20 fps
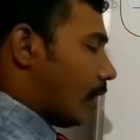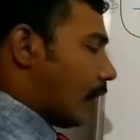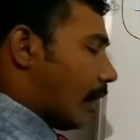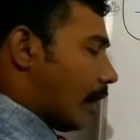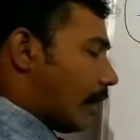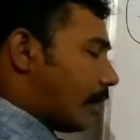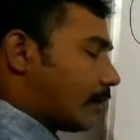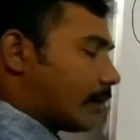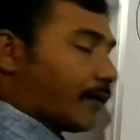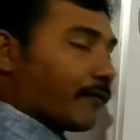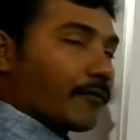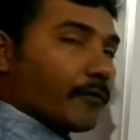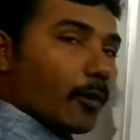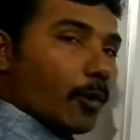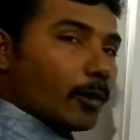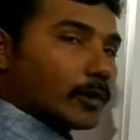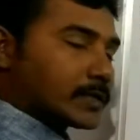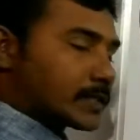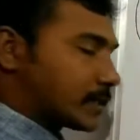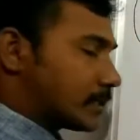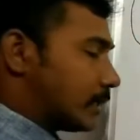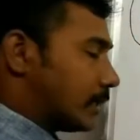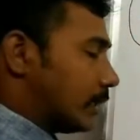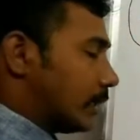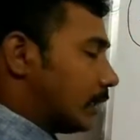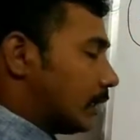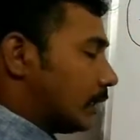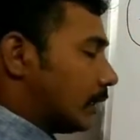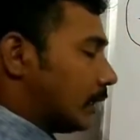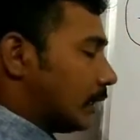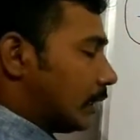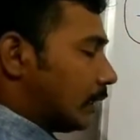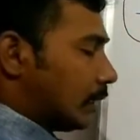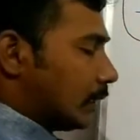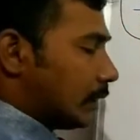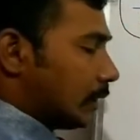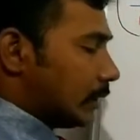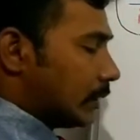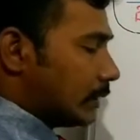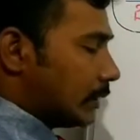and of course
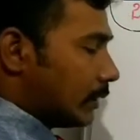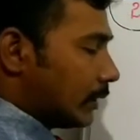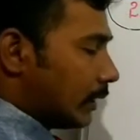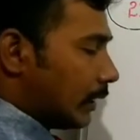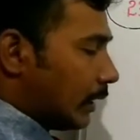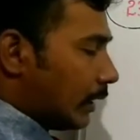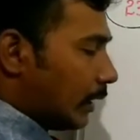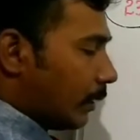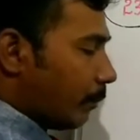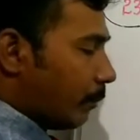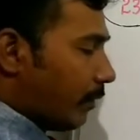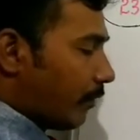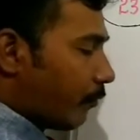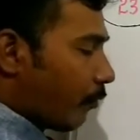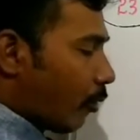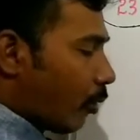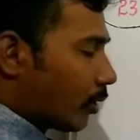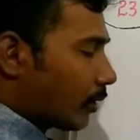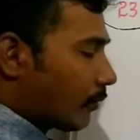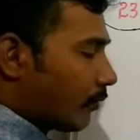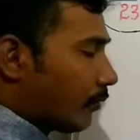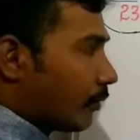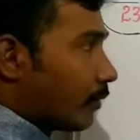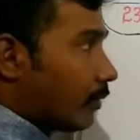in before,